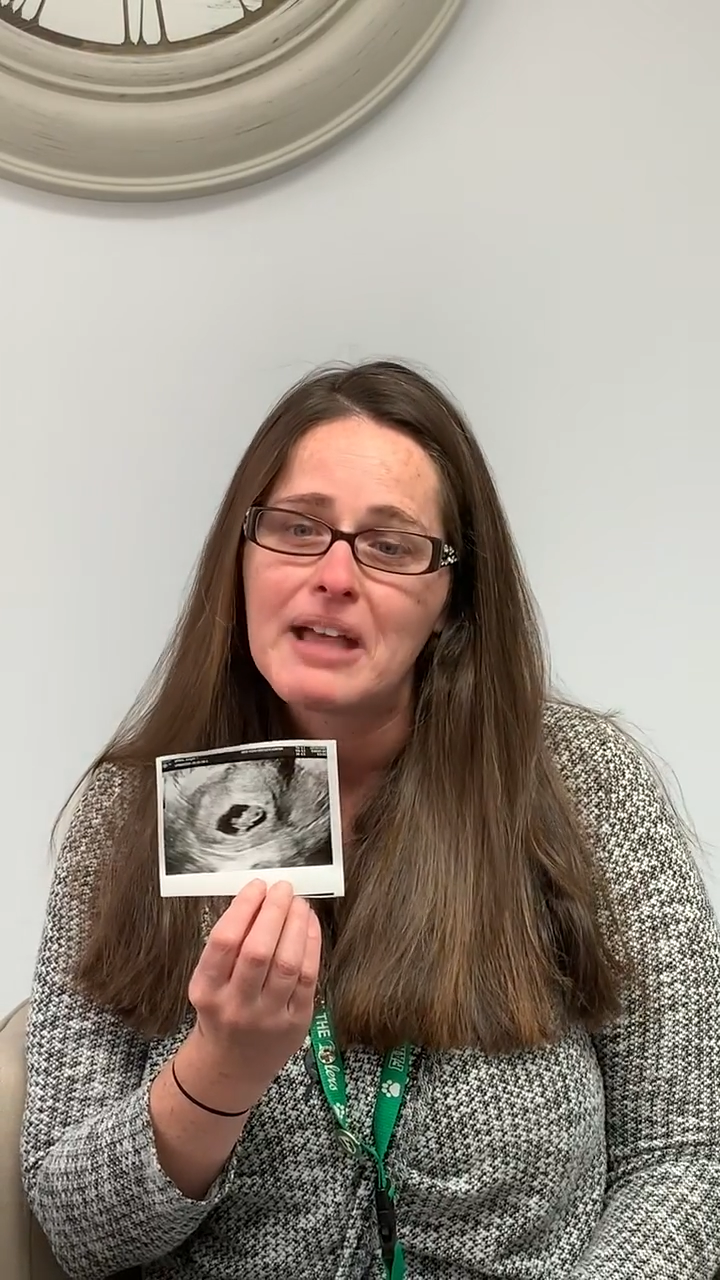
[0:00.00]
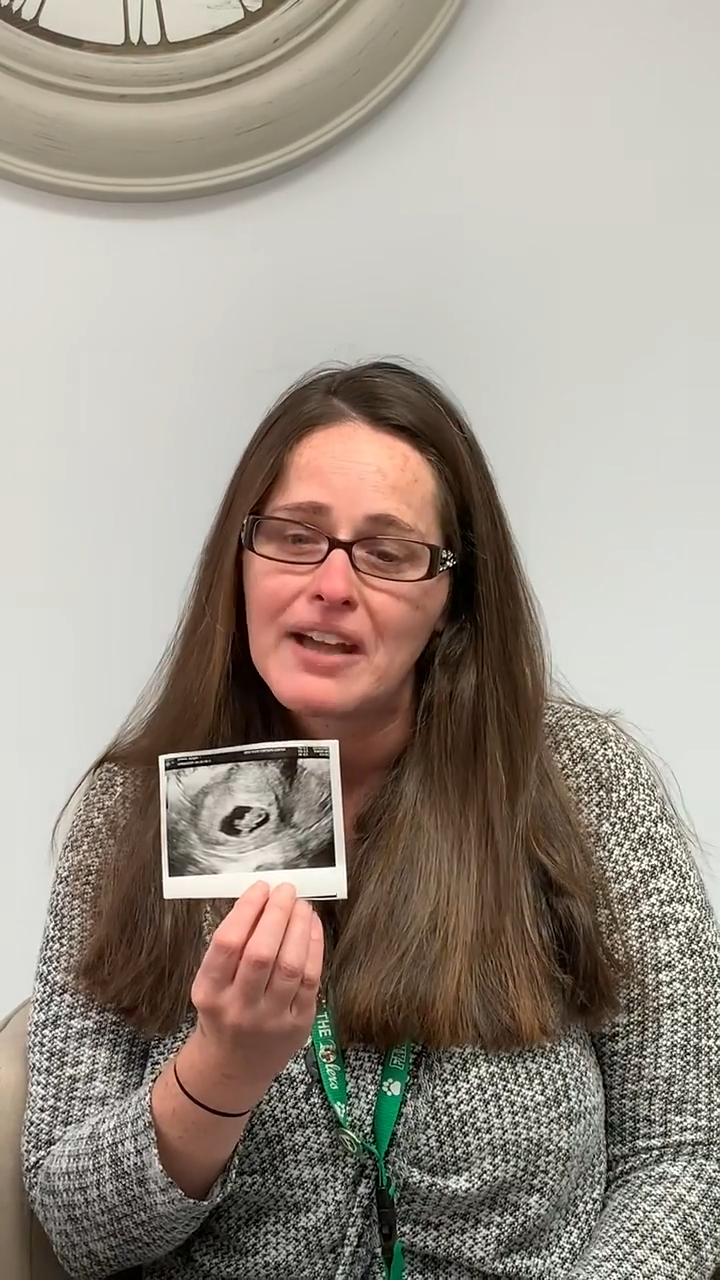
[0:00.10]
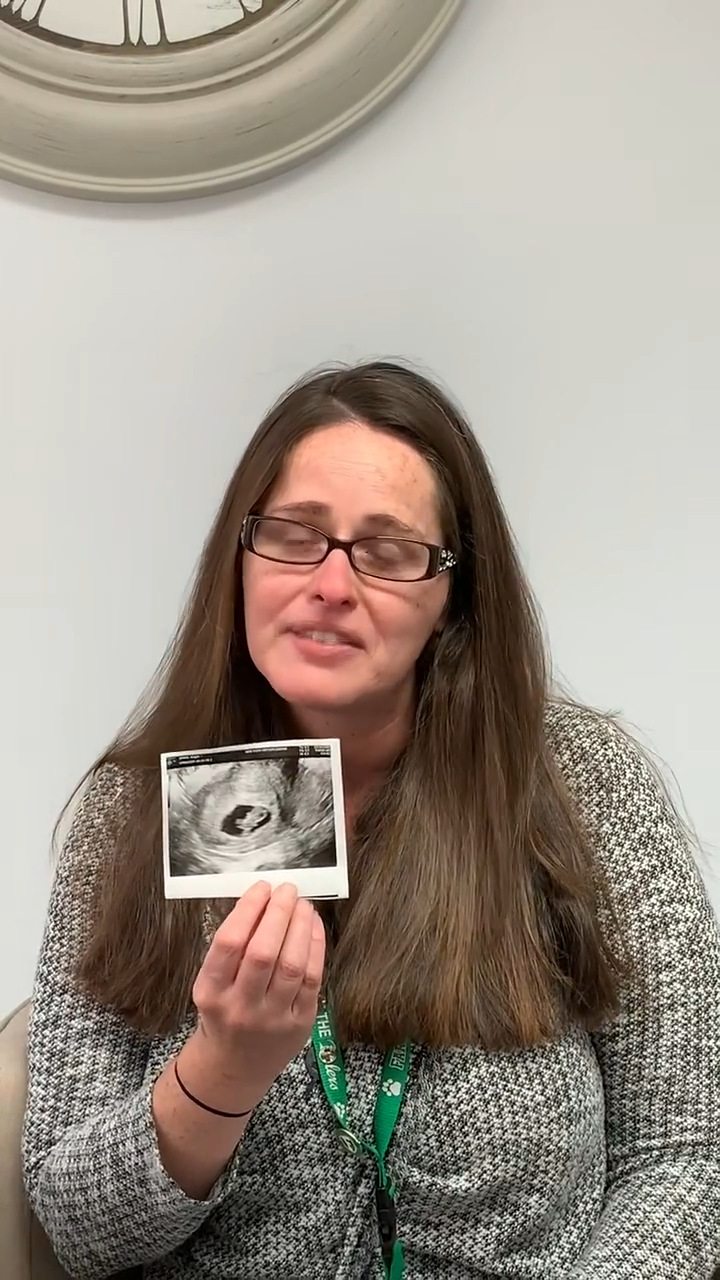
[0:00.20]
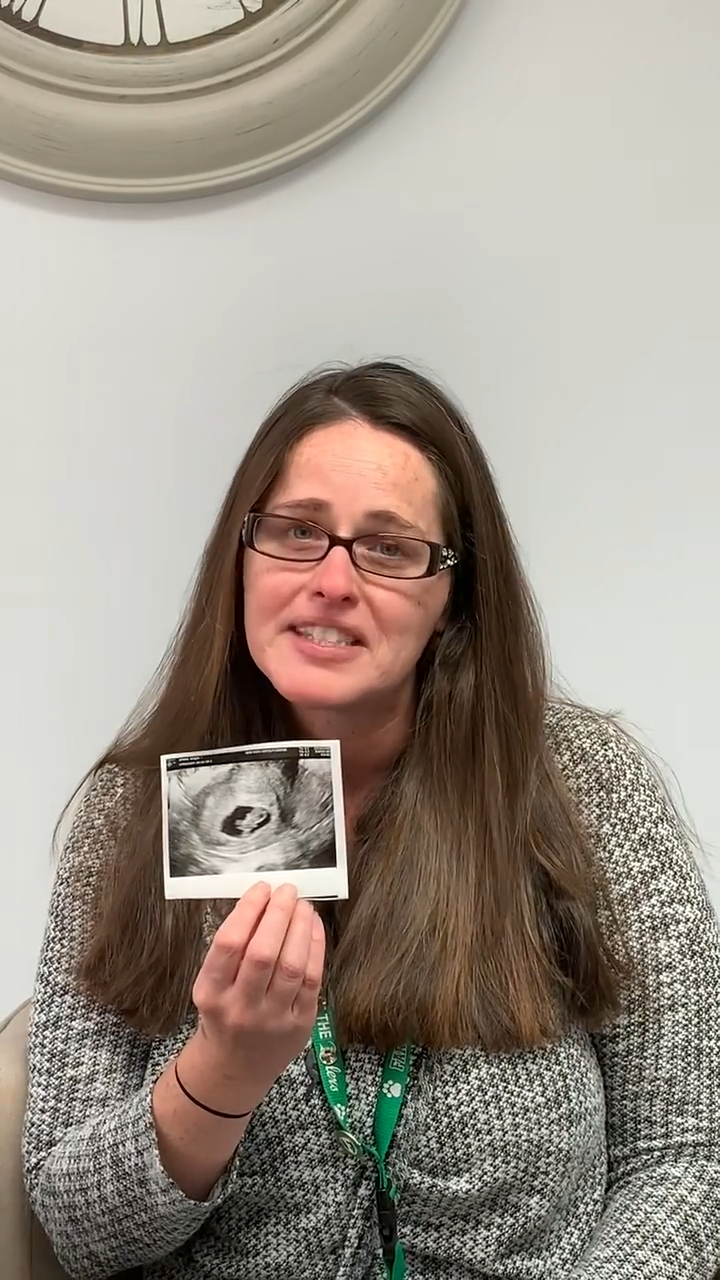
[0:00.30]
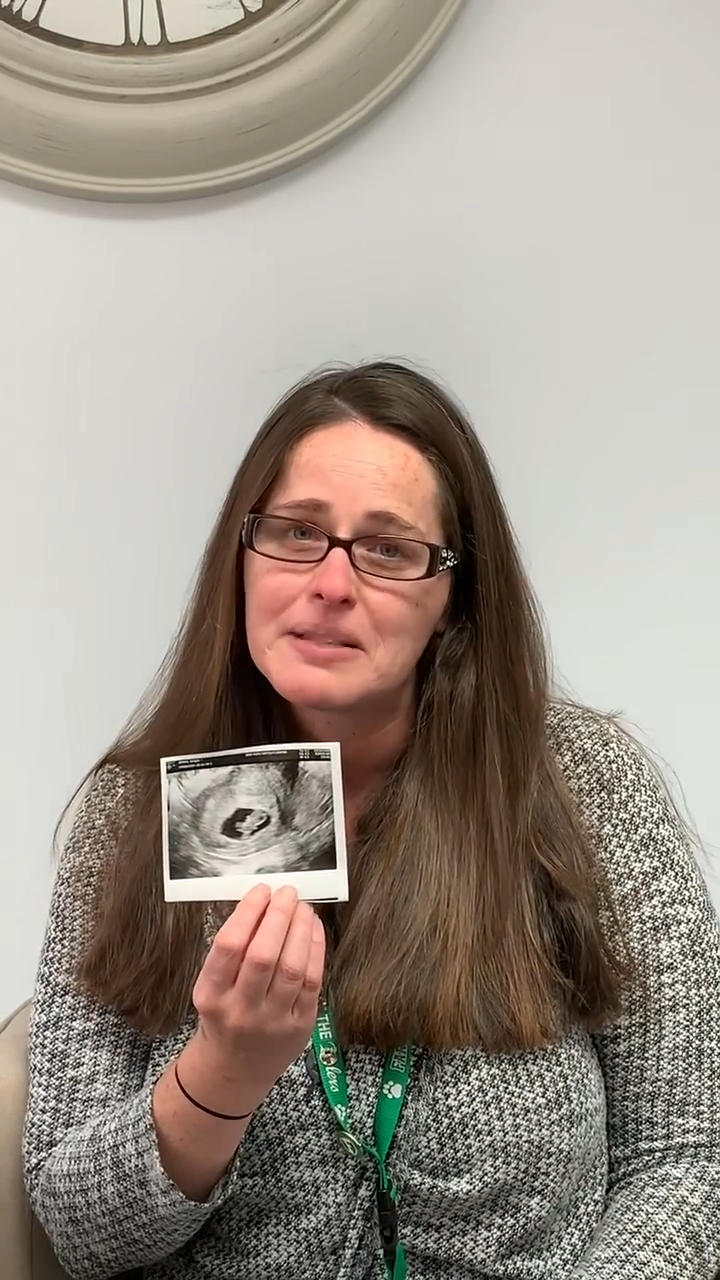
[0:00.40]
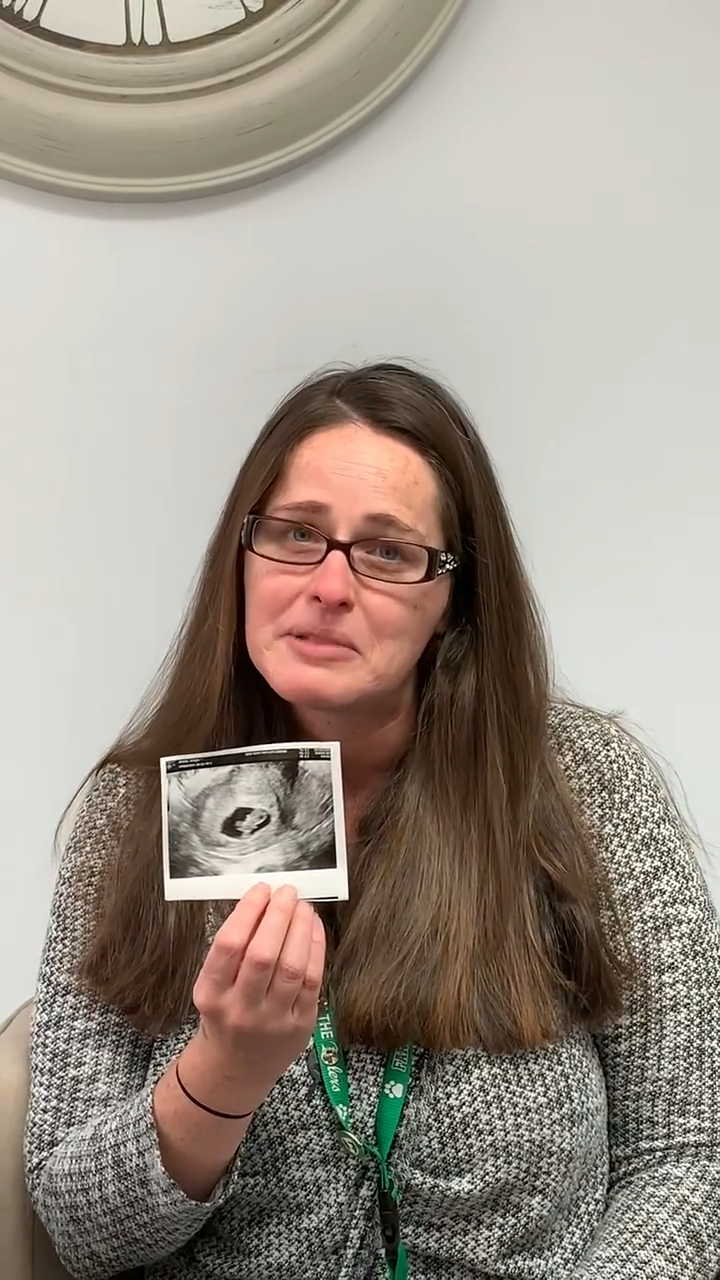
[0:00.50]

have the same